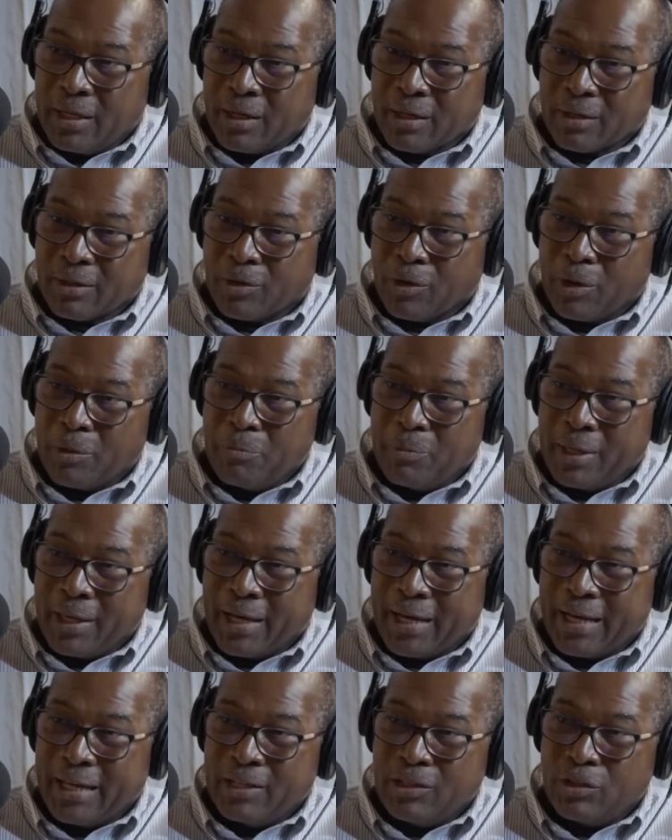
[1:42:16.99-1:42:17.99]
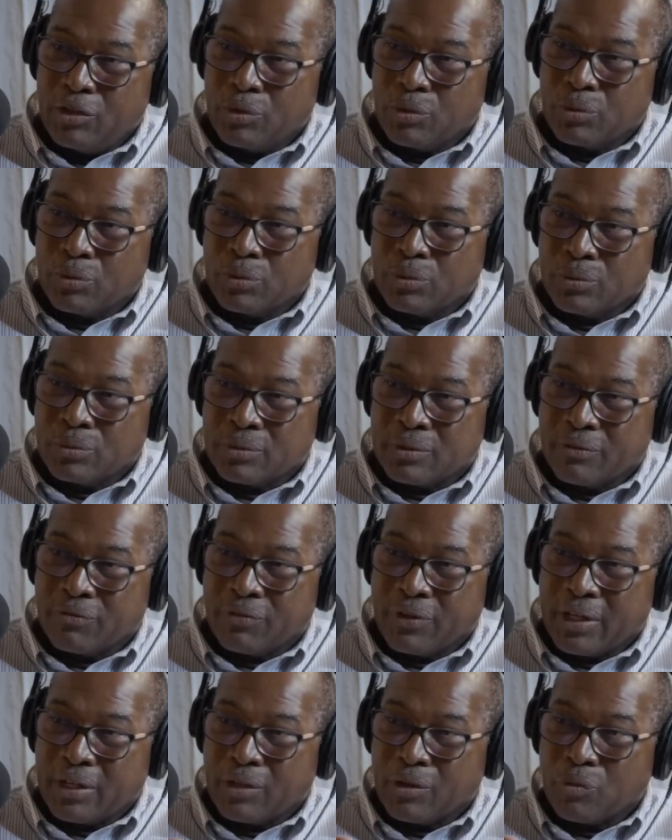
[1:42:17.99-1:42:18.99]
I'm not going behind you
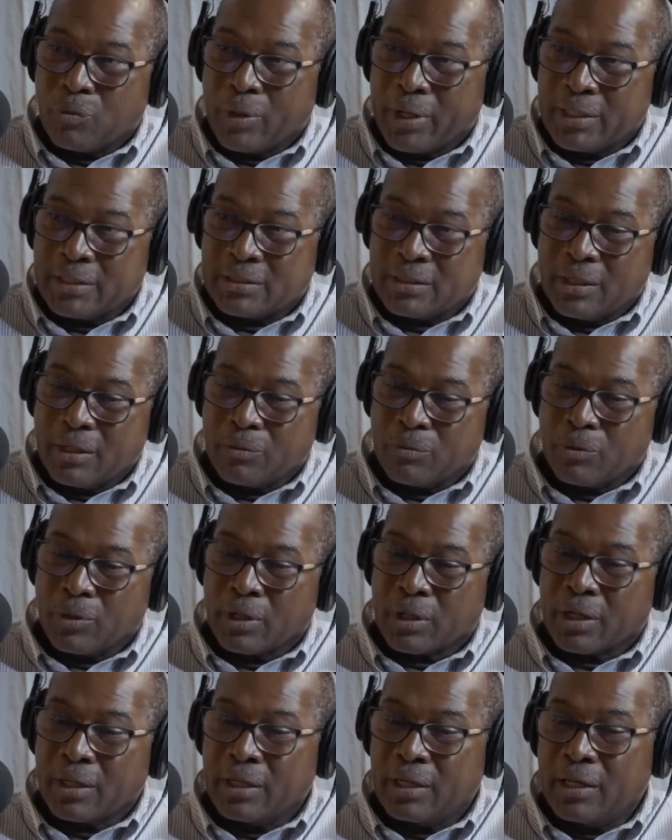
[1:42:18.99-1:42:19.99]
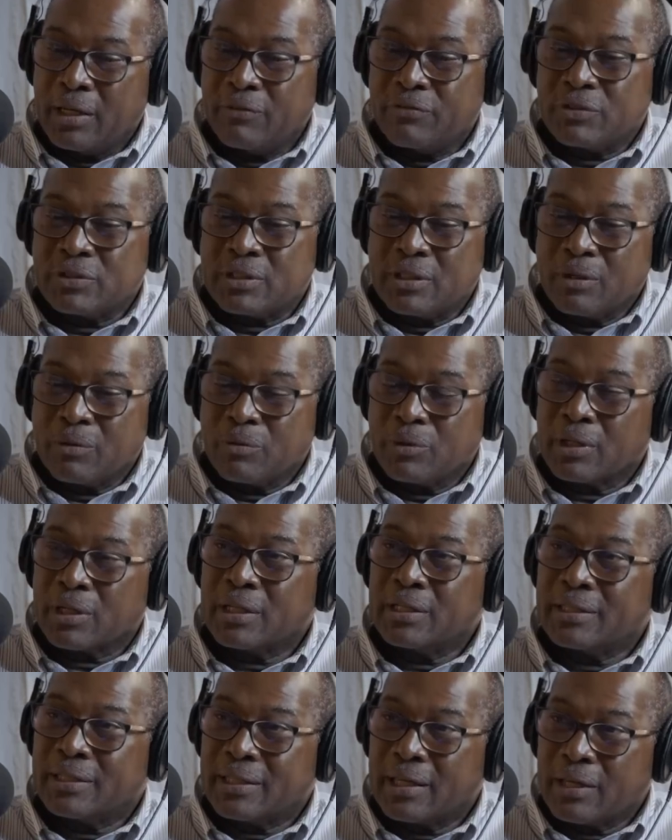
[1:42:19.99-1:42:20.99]
to find out why it's not working. And if it's not
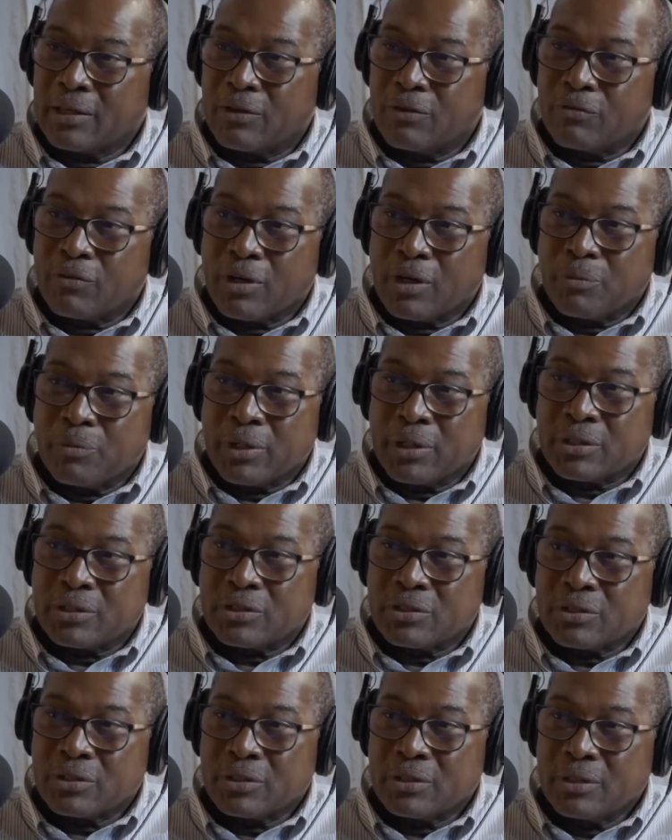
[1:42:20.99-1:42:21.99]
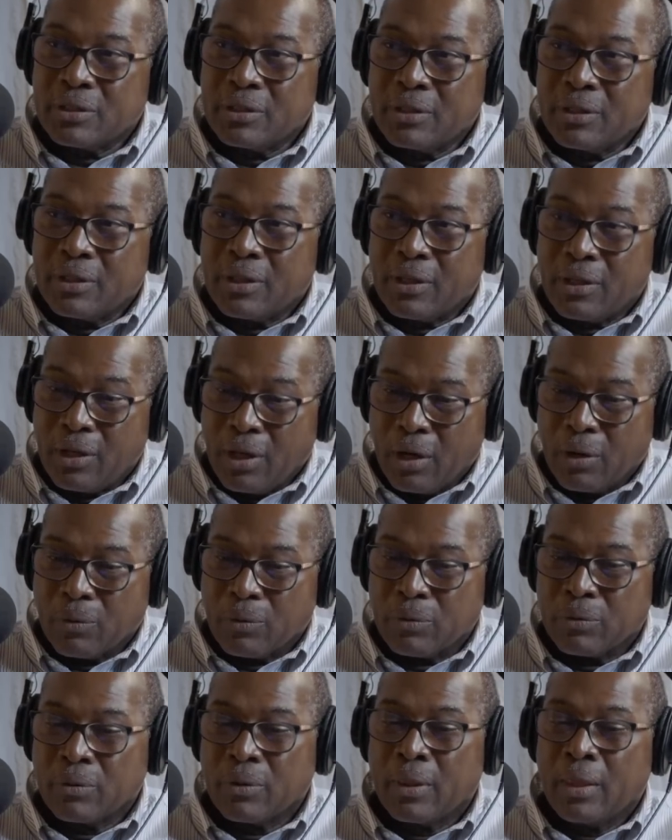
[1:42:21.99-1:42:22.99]
working, thank you very much.
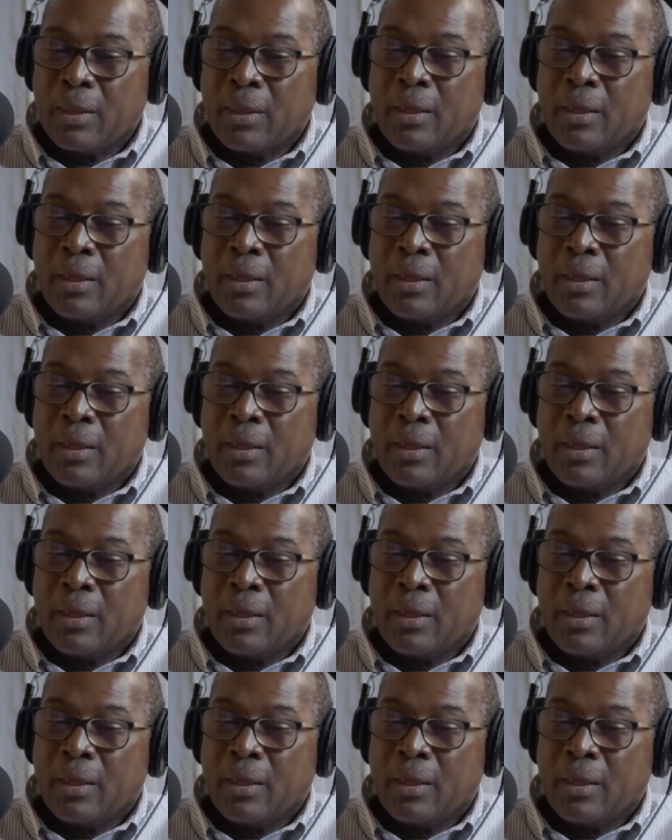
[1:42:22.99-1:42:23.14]
No.